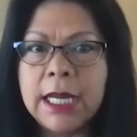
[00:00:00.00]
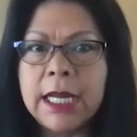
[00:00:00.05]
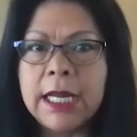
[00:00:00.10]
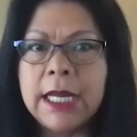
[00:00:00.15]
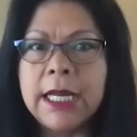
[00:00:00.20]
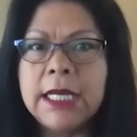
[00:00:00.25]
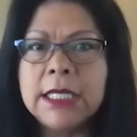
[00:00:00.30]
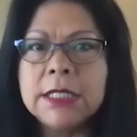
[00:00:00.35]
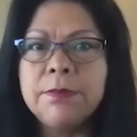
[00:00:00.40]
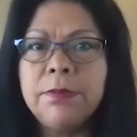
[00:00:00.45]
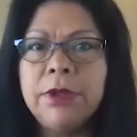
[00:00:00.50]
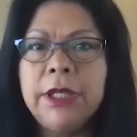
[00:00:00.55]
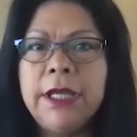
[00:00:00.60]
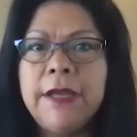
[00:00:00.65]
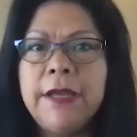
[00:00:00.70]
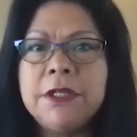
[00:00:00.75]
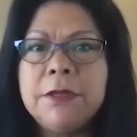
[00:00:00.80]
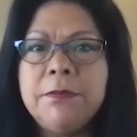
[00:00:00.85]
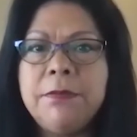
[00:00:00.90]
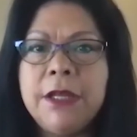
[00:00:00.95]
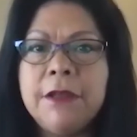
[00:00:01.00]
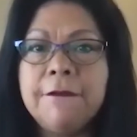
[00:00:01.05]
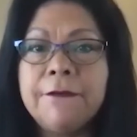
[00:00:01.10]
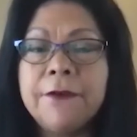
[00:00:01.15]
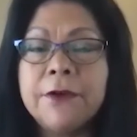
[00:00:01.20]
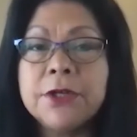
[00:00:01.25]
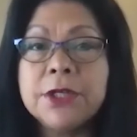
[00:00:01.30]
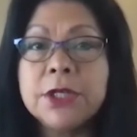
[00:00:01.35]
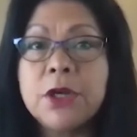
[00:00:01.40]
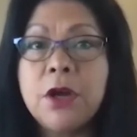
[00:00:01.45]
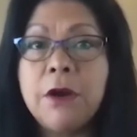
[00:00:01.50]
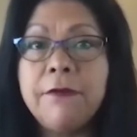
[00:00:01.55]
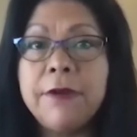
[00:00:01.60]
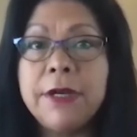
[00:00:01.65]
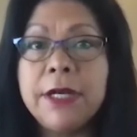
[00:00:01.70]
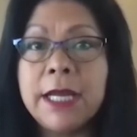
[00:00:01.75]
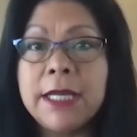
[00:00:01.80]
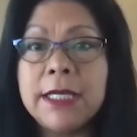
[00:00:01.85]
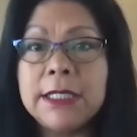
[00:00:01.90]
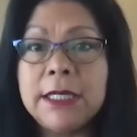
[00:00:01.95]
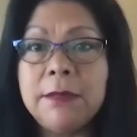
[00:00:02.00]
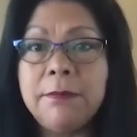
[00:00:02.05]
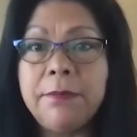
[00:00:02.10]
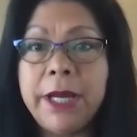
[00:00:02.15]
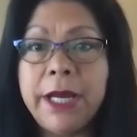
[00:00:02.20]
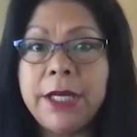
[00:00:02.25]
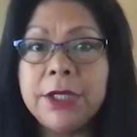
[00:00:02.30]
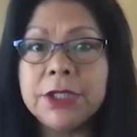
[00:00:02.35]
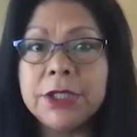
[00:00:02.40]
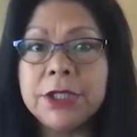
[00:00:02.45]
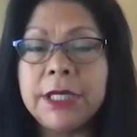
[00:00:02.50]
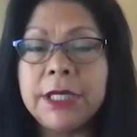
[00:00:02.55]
He's believed to be the first COVID-19 patient